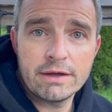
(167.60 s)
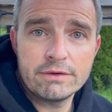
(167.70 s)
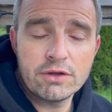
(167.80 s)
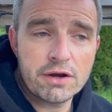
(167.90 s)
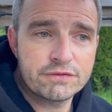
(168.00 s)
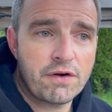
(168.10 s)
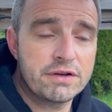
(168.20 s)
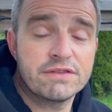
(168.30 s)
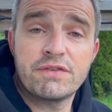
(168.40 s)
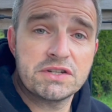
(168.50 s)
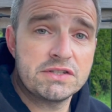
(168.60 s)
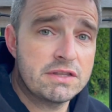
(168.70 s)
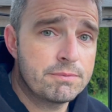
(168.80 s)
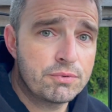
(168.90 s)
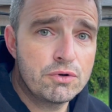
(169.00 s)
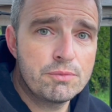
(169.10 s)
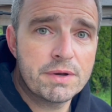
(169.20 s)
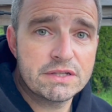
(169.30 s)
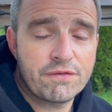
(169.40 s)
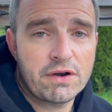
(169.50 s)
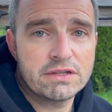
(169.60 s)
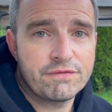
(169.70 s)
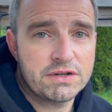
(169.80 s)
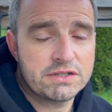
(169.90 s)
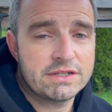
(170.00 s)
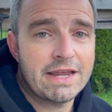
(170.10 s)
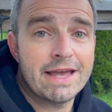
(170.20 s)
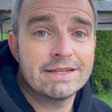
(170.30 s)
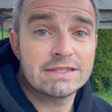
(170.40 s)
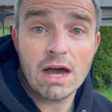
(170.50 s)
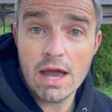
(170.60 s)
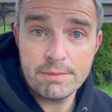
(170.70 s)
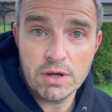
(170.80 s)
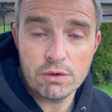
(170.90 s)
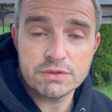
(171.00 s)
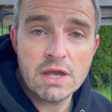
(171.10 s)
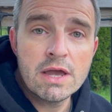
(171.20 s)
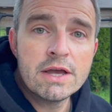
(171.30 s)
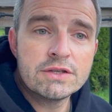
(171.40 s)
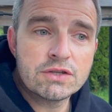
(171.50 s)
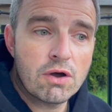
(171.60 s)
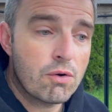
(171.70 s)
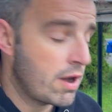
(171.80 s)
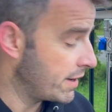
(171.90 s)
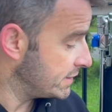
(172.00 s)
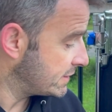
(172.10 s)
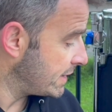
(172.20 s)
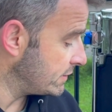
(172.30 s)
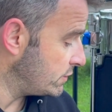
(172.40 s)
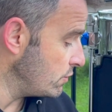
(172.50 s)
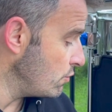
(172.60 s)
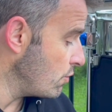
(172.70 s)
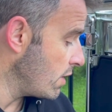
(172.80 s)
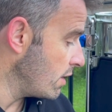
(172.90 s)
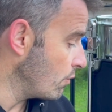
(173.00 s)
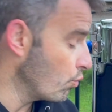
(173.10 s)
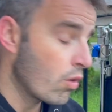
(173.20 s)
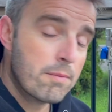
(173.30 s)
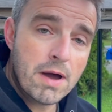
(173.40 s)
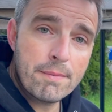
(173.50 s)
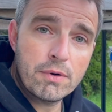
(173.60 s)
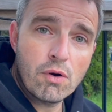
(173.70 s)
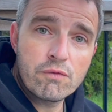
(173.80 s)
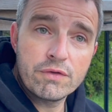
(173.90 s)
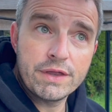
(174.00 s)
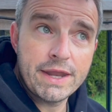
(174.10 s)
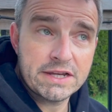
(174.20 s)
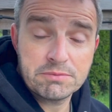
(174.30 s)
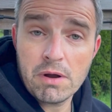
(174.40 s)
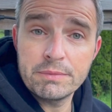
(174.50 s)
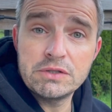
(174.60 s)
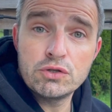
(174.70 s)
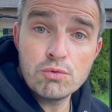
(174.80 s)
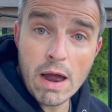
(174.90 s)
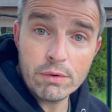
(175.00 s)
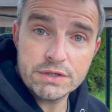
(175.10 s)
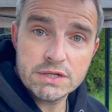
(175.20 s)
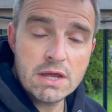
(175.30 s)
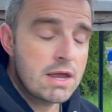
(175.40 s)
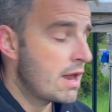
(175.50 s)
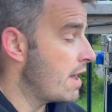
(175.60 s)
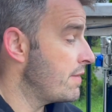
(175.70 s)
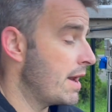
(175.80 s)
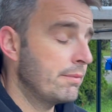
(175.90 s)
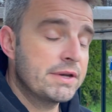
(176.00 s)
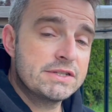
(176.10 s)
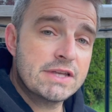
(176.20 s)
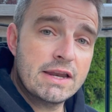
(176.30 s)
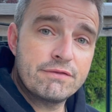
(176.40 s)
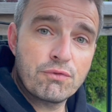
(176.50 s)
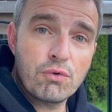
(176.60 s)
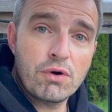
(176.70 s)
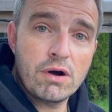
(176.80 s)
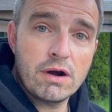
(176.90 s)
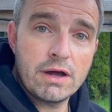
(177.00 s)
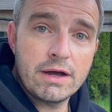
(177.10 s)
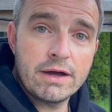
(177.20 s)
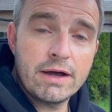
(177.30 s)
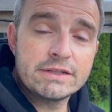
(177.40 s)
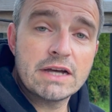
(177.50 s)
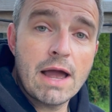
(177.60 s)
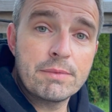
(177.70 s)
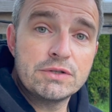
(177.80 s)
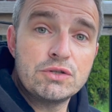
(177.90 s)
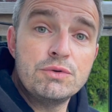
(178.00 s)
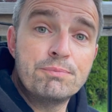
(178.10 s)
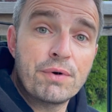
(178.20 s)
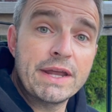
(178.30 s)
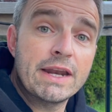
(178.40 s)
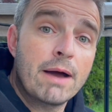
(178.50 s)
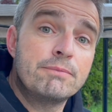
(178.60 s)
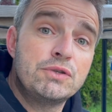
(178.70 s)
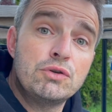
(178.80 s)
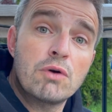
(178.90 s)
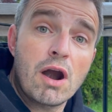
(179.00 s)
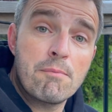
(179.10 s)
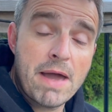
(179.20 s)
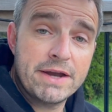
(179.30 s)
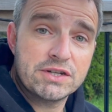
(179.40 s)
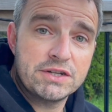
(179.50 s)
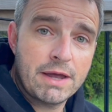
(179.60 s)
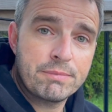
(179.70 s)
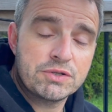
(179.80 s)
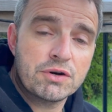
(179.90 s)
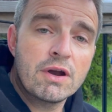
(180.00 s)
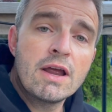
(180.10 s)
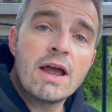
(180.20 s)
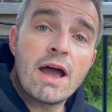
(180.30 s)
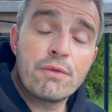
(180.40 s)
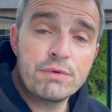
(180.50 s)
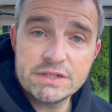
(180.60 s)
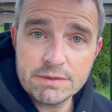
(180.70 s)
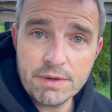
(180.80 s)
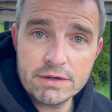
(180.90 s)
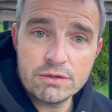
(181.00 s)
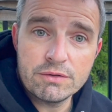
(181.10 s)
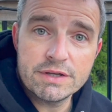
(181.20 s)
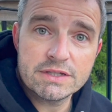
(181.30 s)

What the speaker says: not as far as efficiency of the brew, but as far as efficiency as time goes. So I'm going to set it to warm up over the next probably 2 hours, and then I'm going to set it for a timer to bring it up to our mash-in temperature. And the reason I'm going to do this